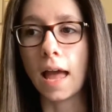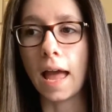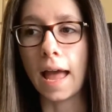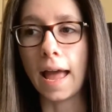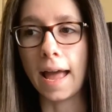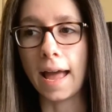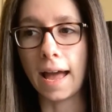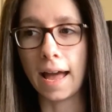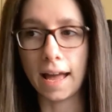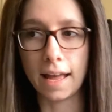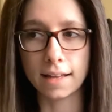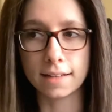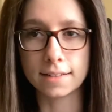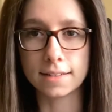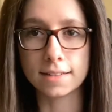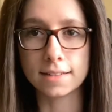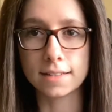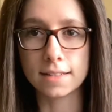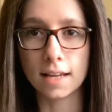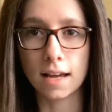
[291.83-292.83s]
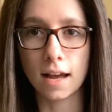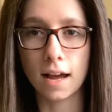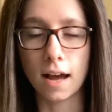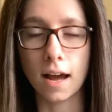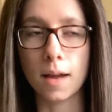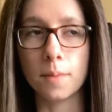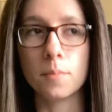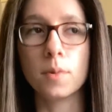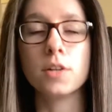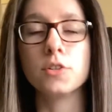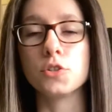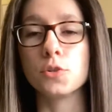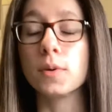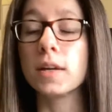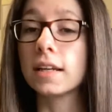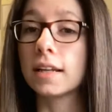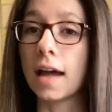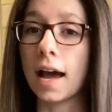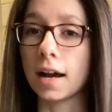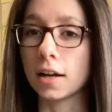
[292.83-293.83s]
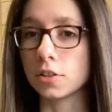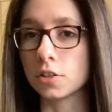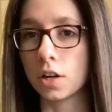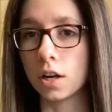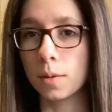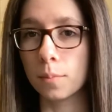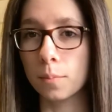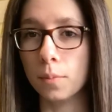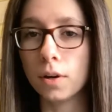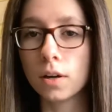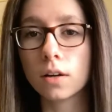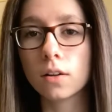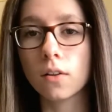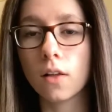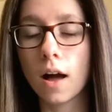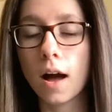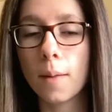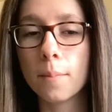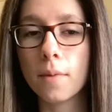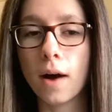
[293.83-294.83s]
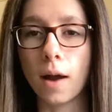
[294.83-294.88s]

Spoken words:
And I'm doing an ACOTAR book club.